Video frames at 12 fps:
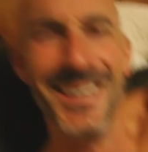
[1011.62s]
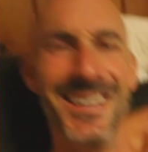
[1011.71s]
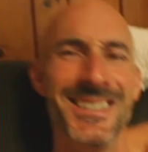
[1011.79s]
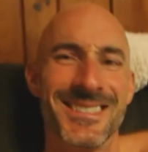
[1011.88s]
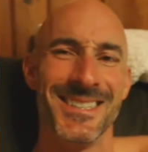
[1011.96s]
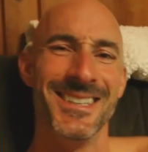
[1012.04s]

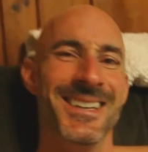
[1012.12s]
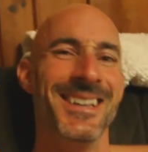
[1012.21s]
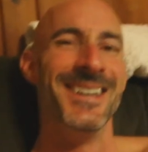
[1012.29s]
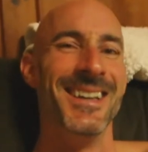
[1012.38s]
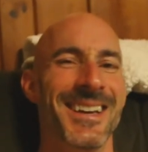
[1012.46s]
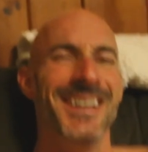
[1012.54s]
it's
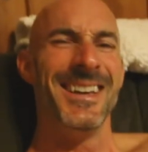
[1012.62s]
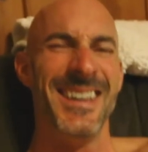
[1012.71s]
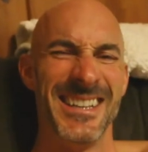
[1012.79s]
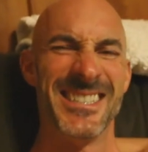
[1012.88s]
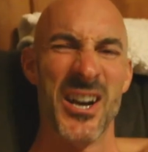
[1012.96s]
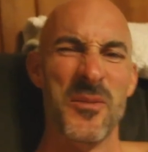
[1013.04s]

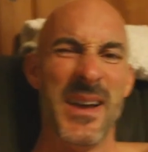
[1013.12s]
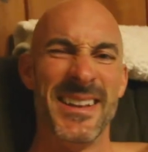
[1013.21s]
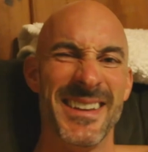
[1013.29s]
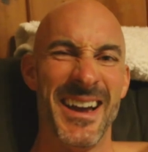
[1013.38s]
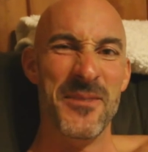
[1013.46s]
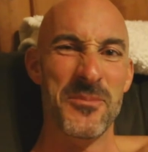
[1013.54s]
it's our
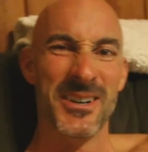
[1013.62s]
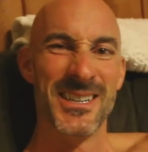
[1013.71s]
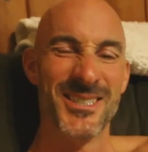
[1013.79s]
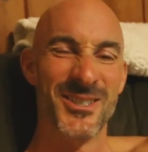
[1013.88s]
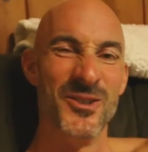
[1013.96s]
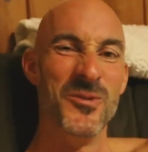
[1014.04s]
bedtime pretty
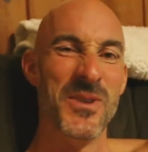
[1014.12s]
soon.